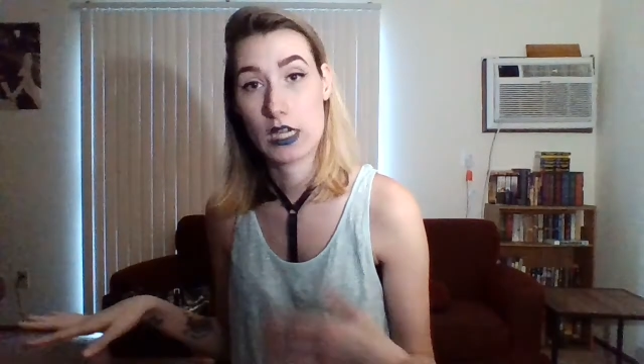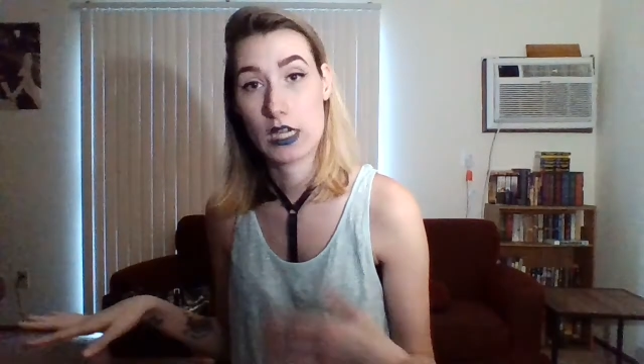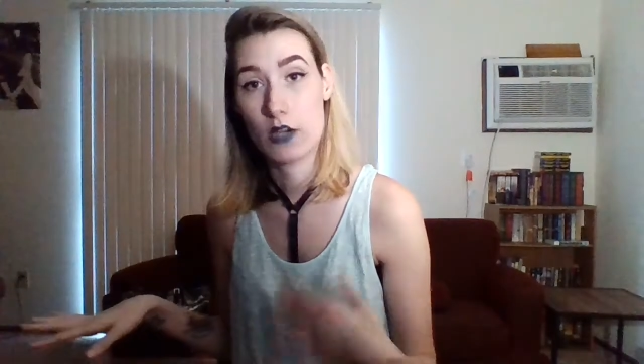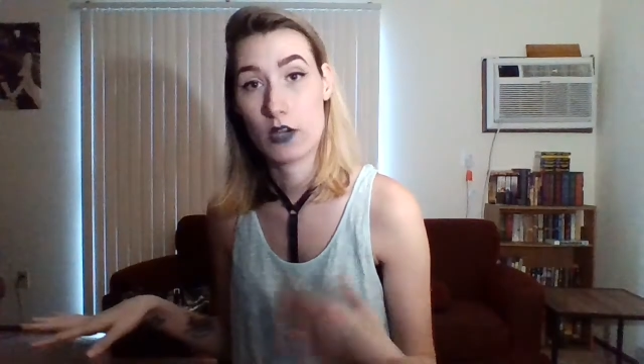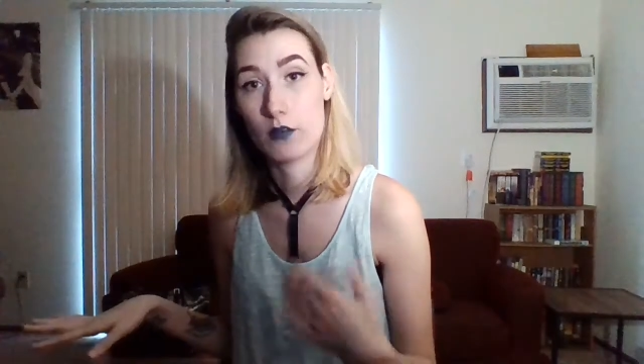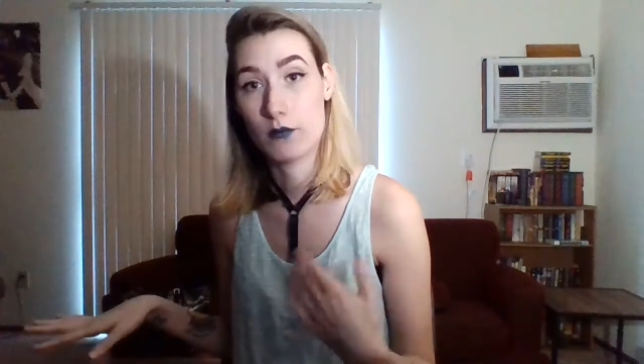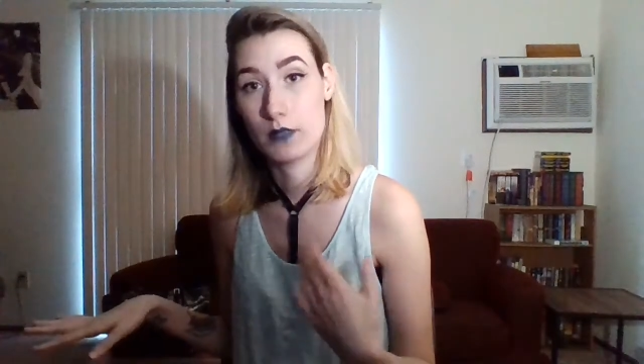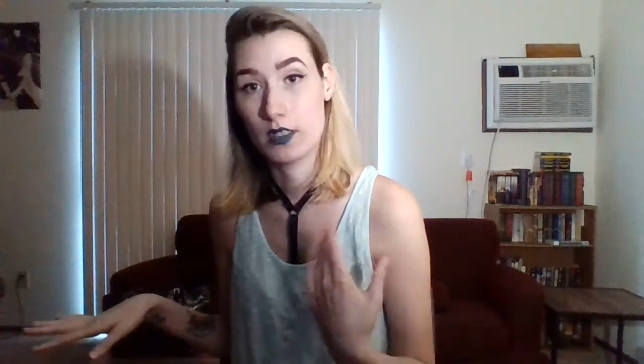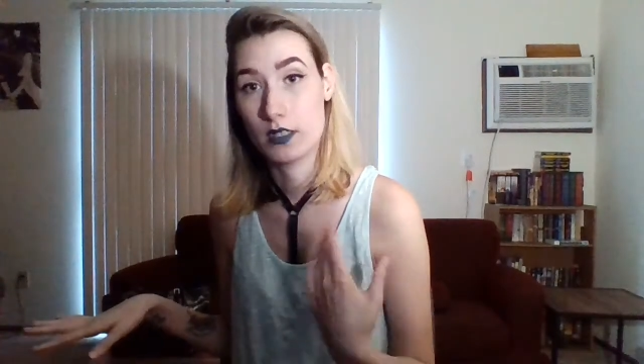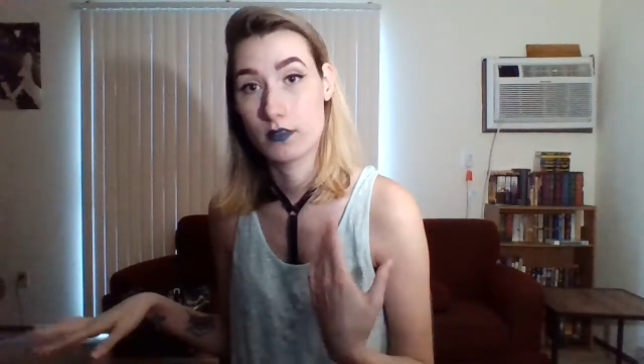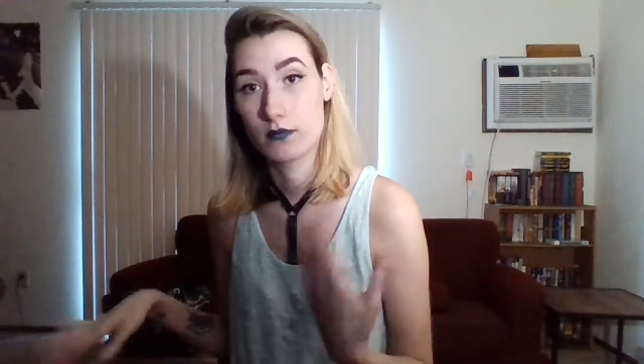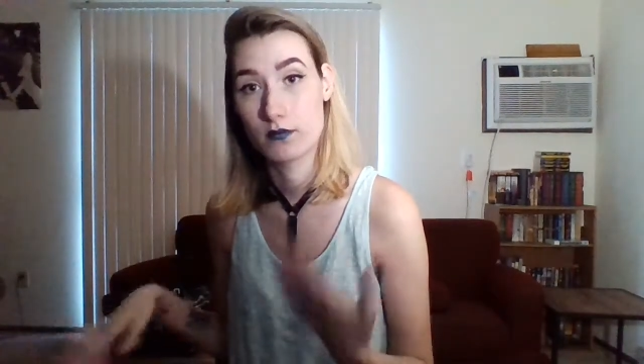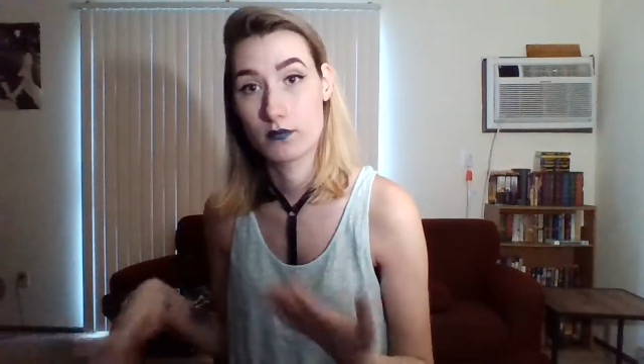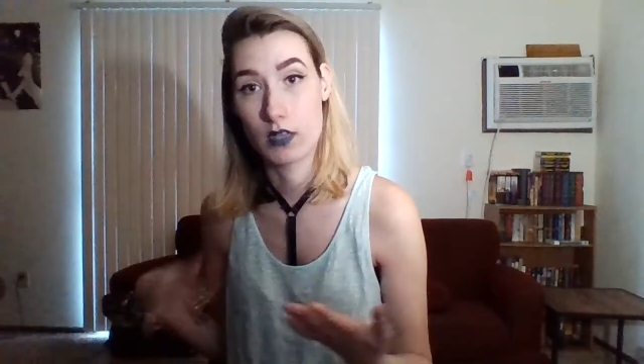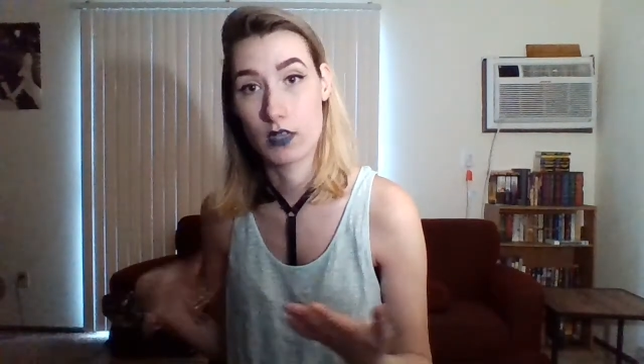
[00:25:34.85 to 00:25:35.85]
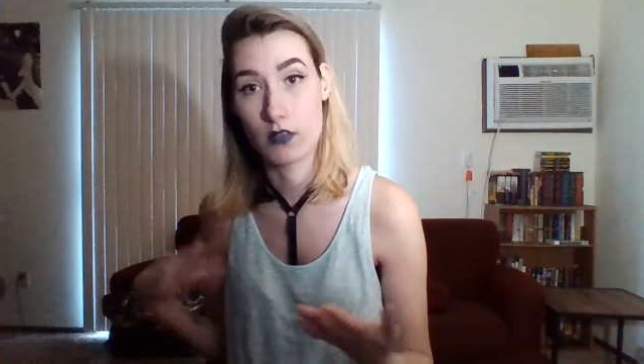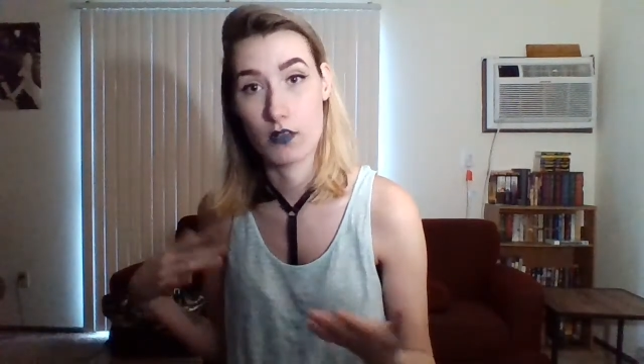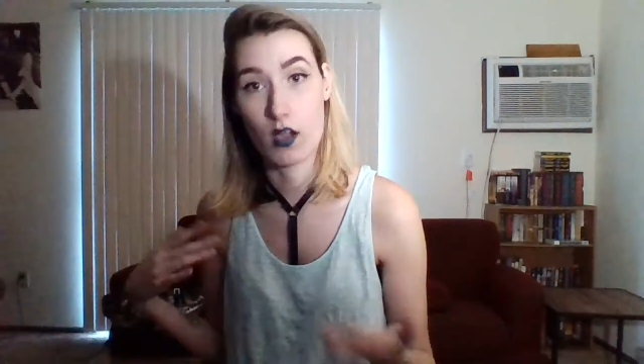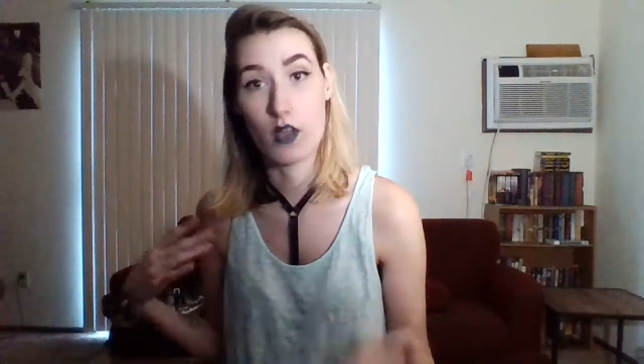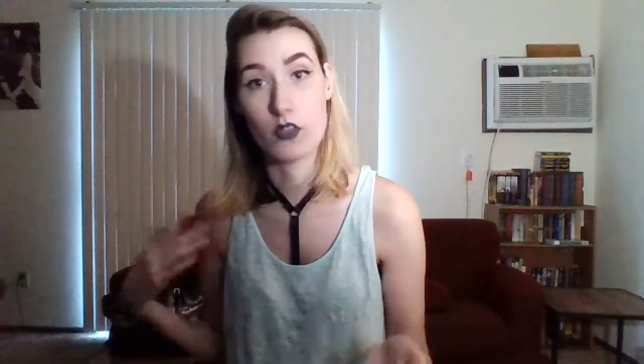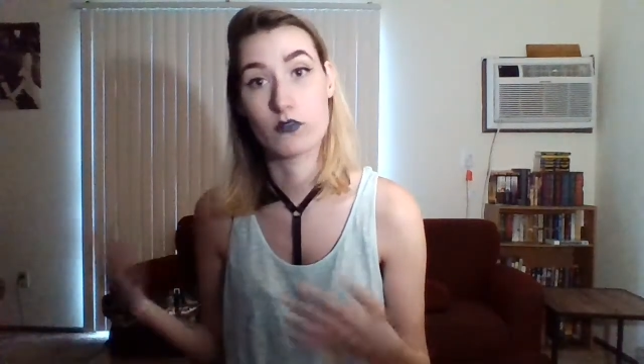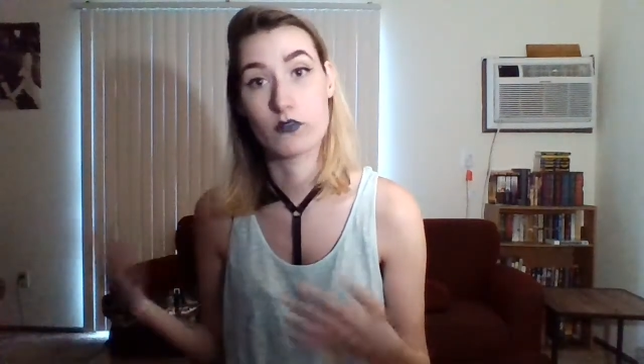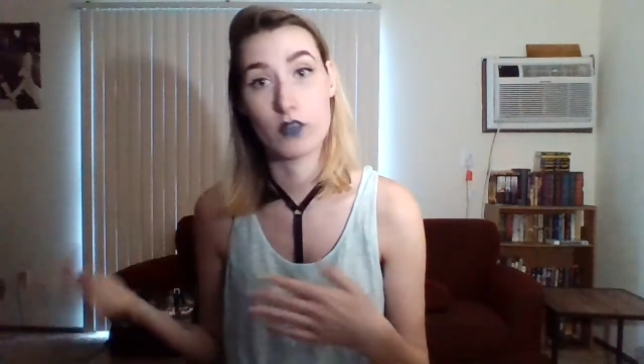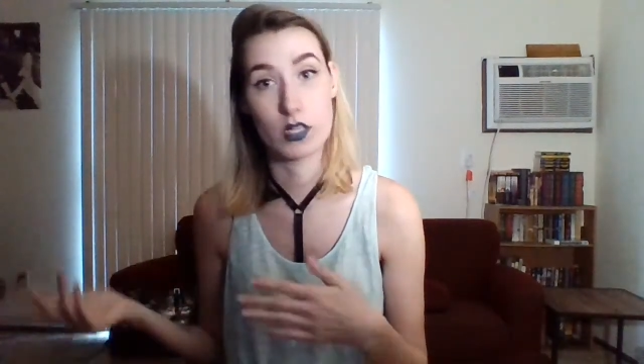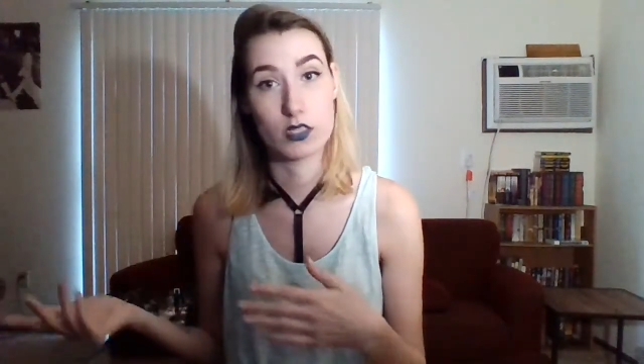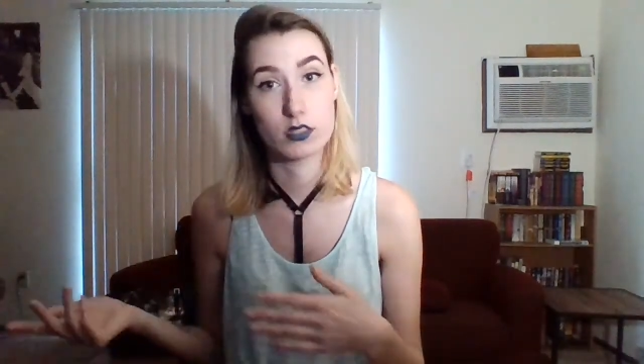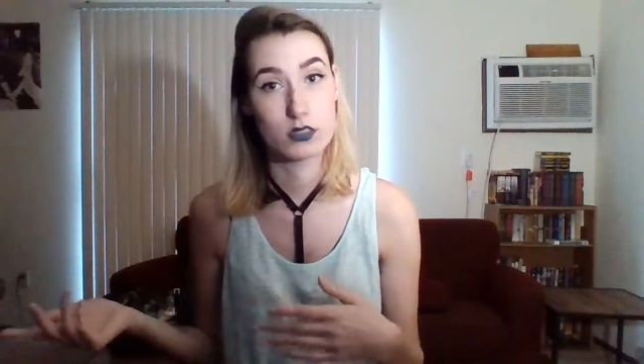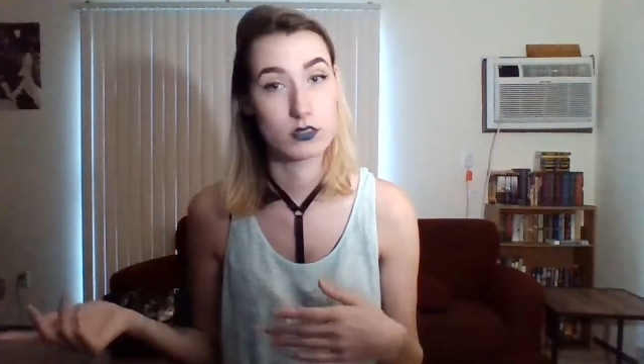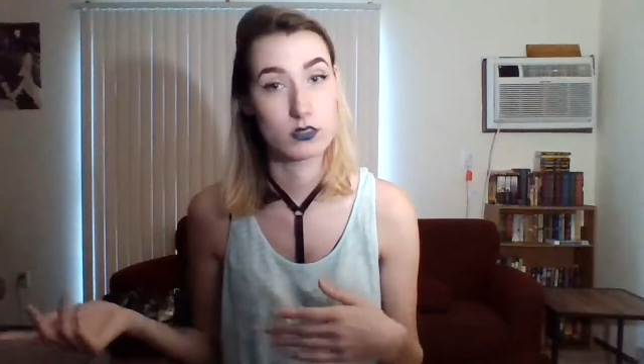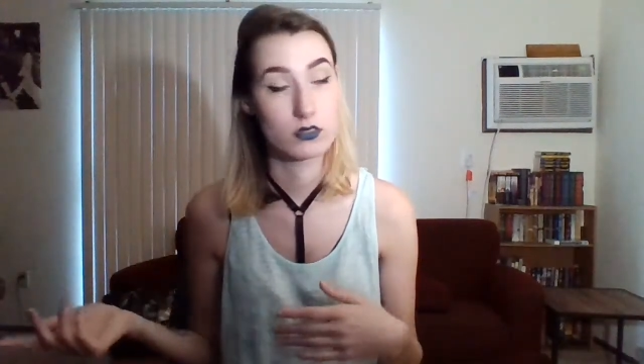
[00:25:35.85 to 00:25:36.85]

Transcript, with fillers: helped me, my other friend,